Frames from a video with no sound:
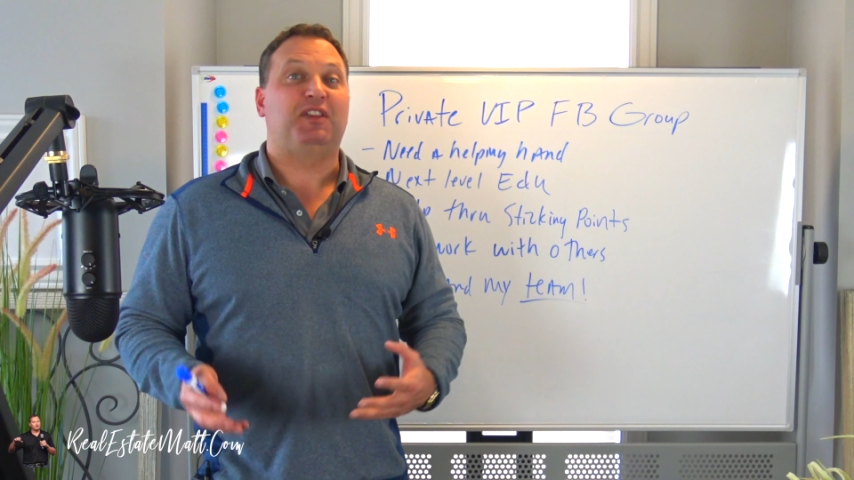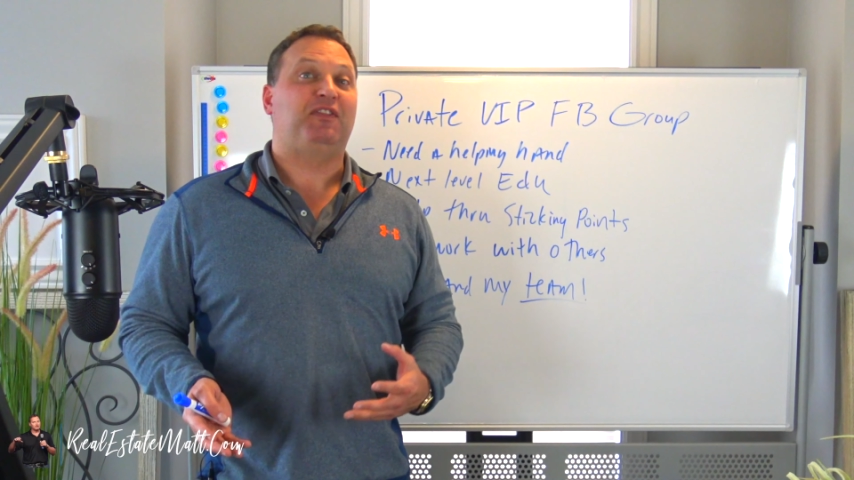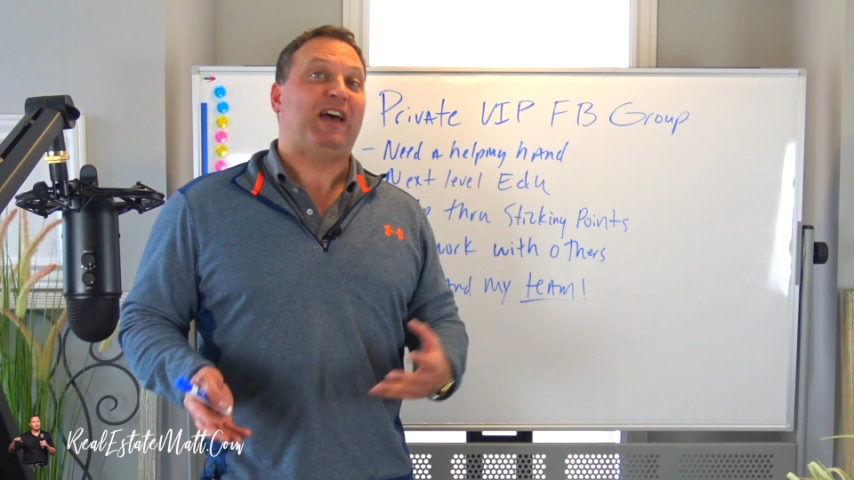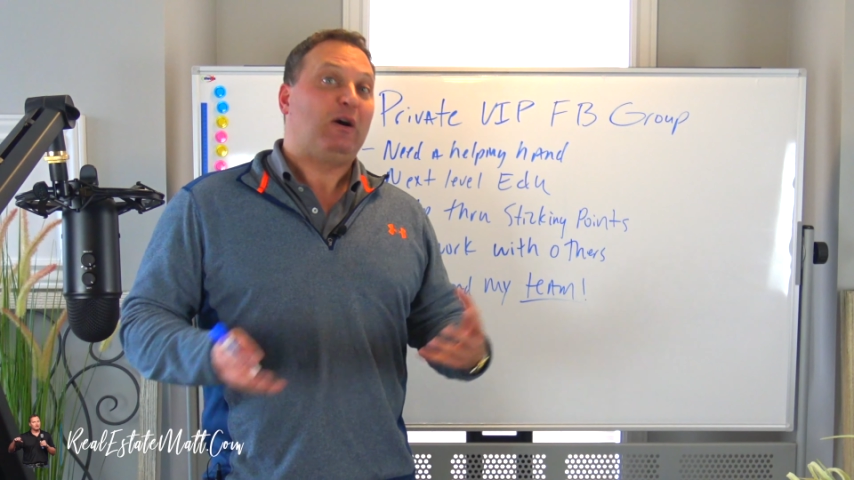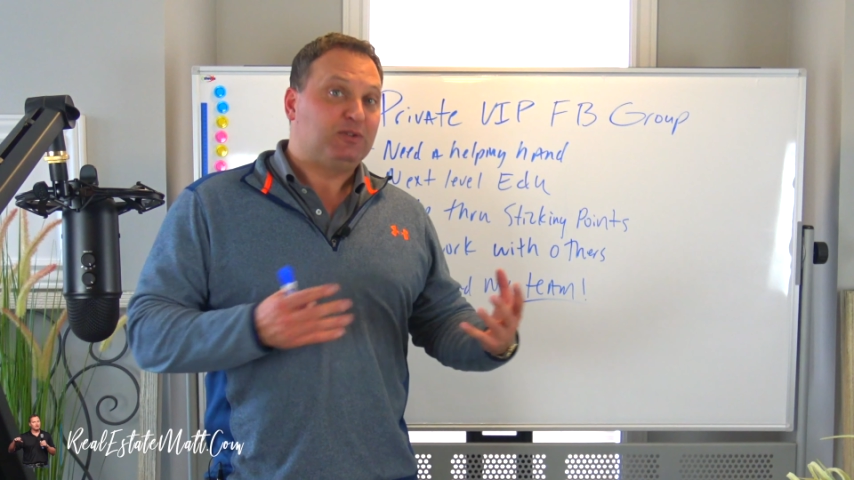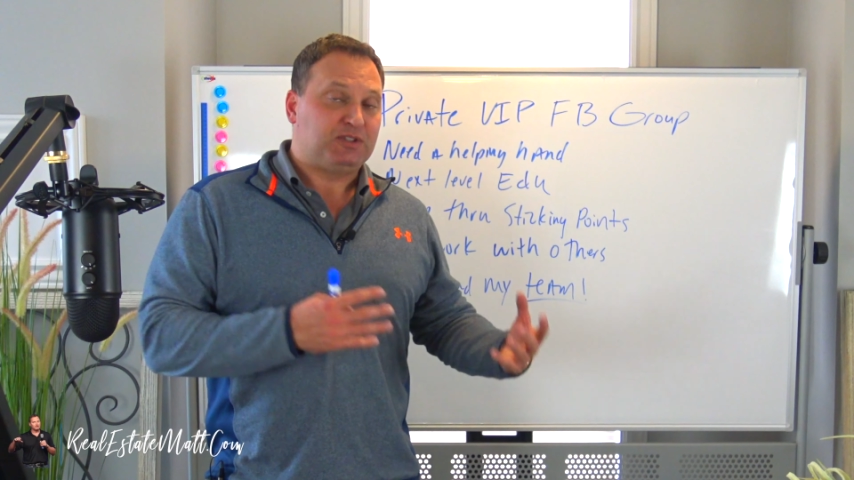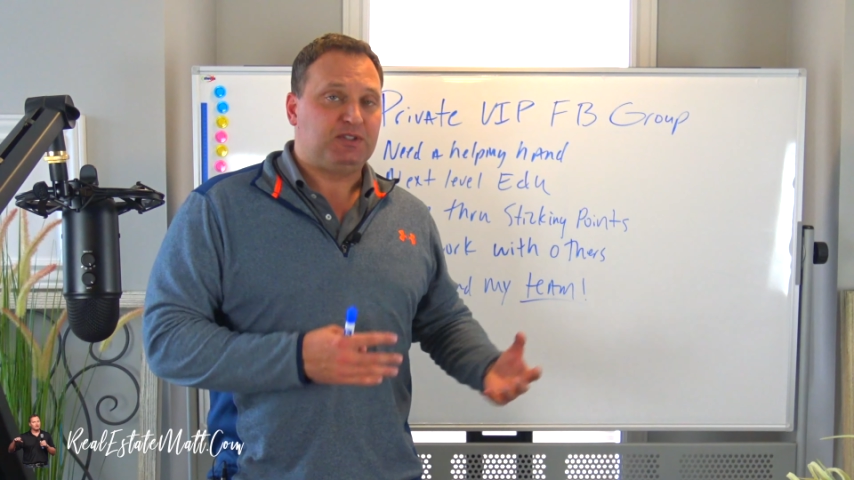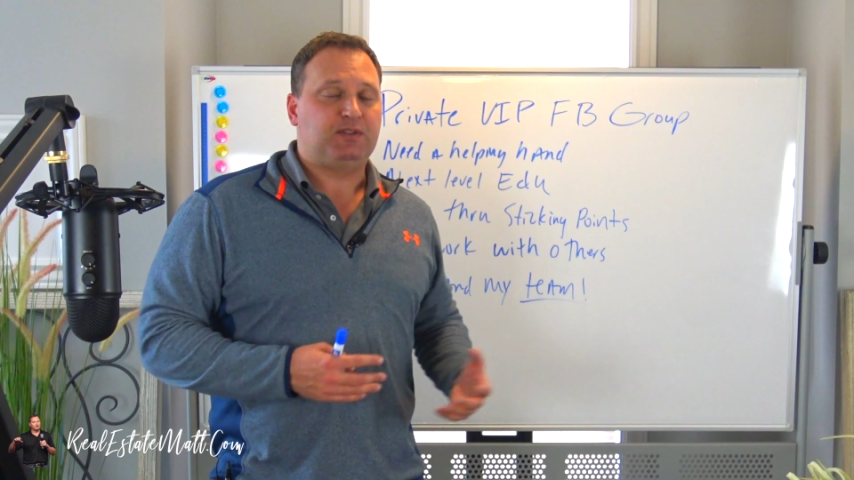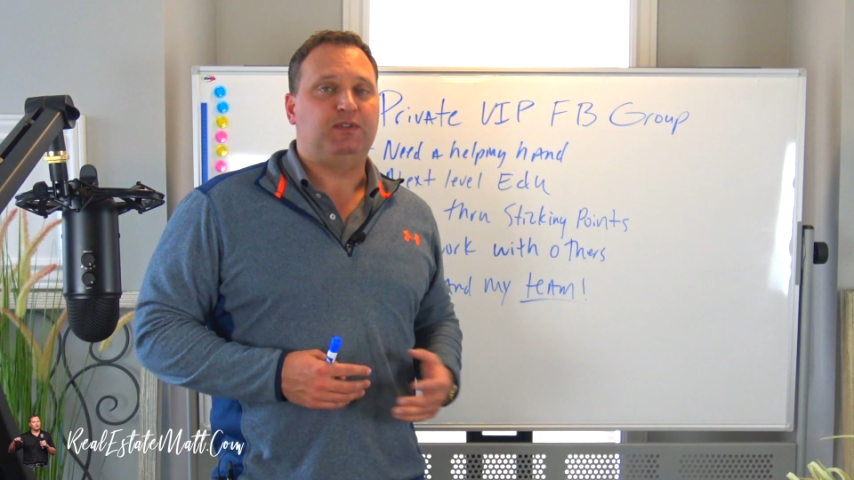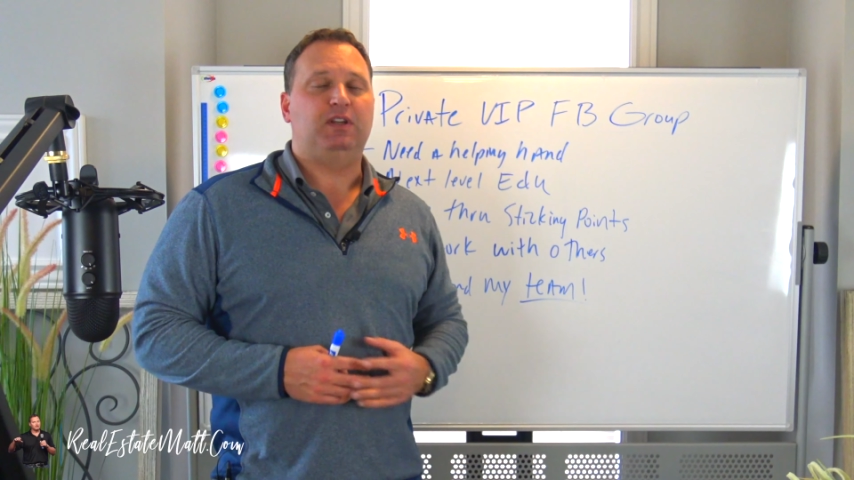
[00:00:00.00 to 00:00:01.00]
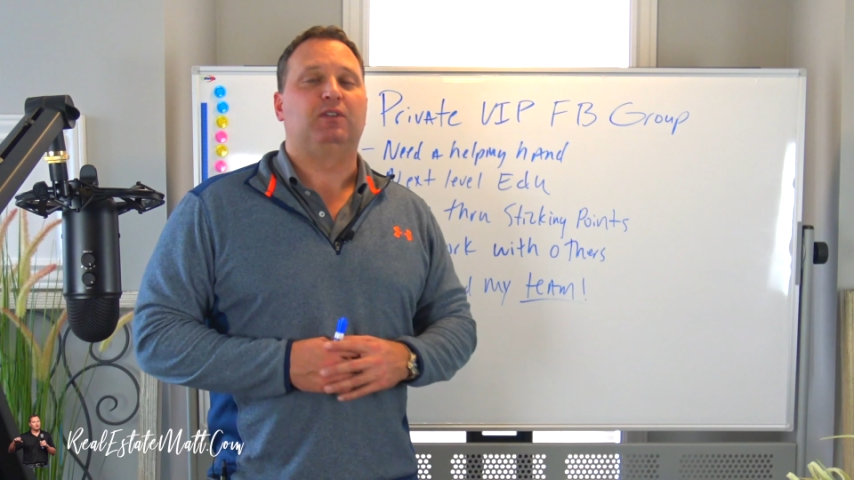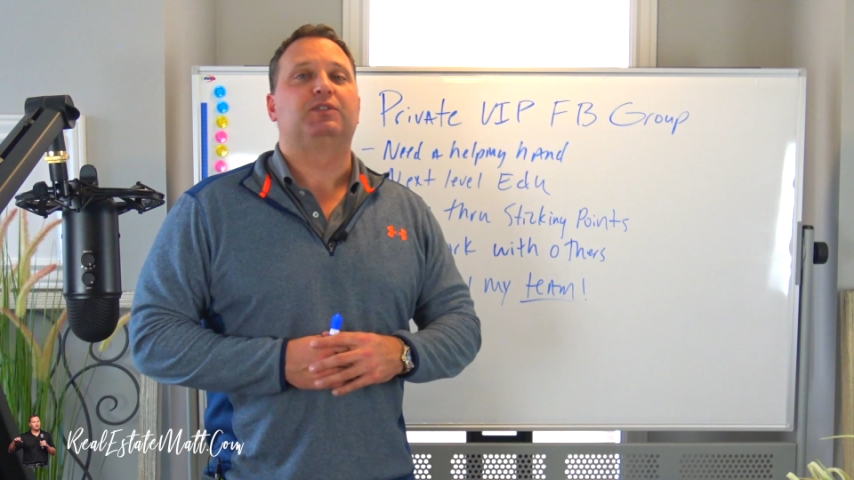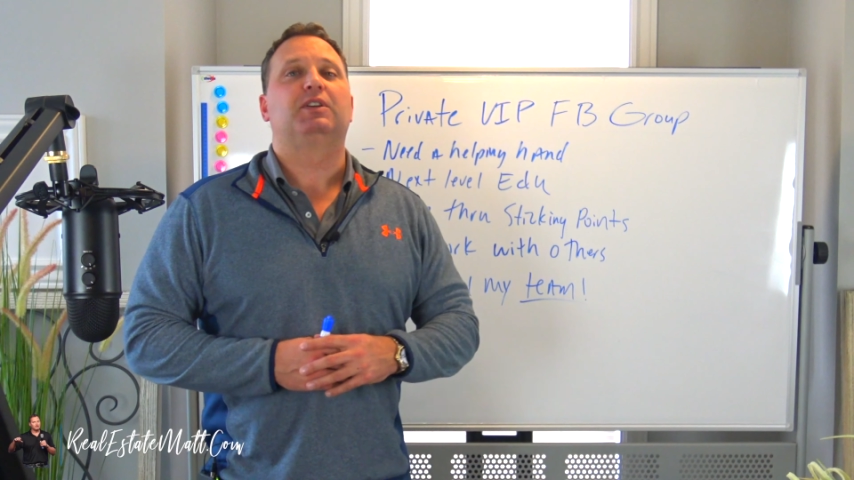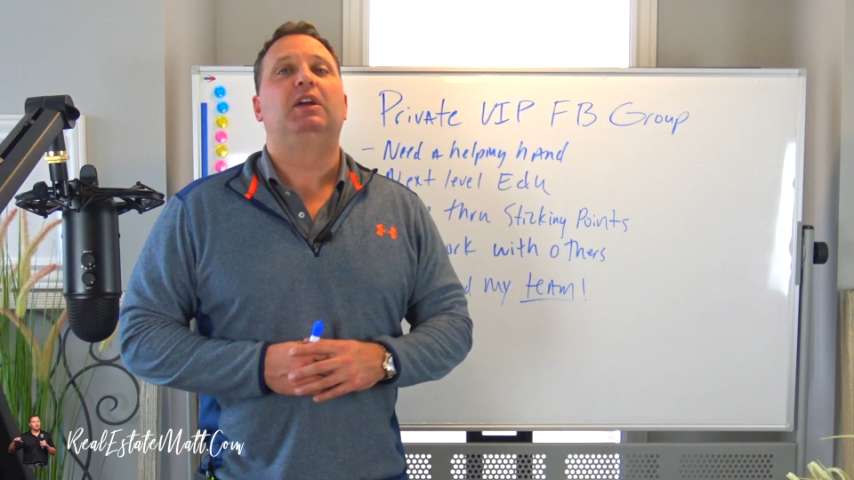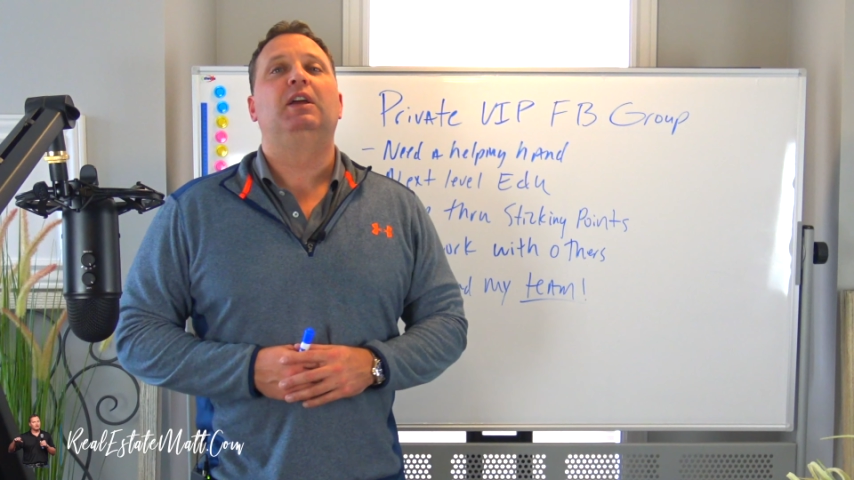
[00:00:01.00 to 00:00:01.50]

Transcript: and thousands of deals.